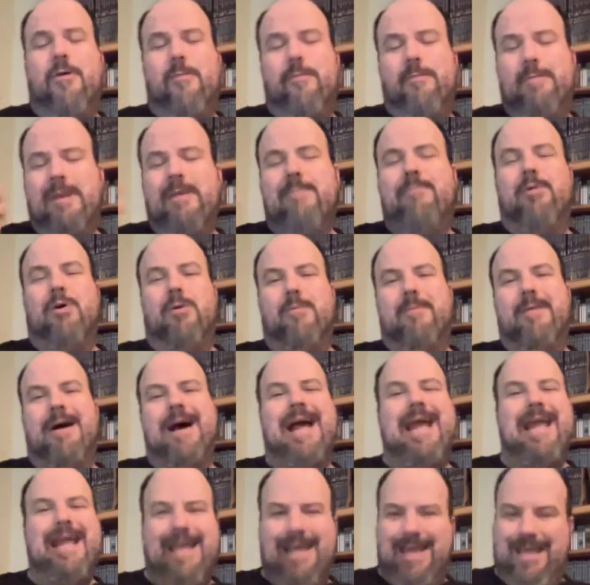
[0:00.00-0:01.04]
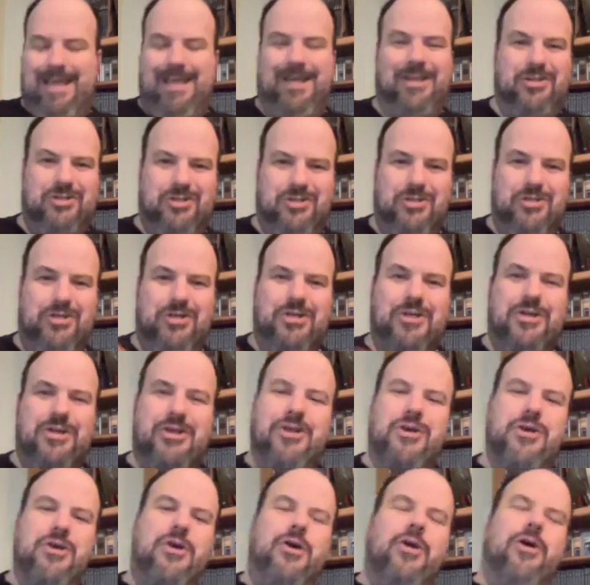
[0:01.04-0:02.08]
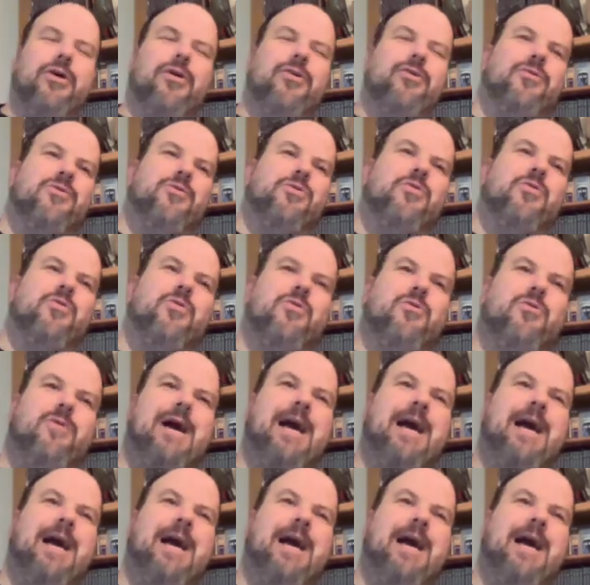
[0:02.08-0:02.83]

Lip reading: people my age, who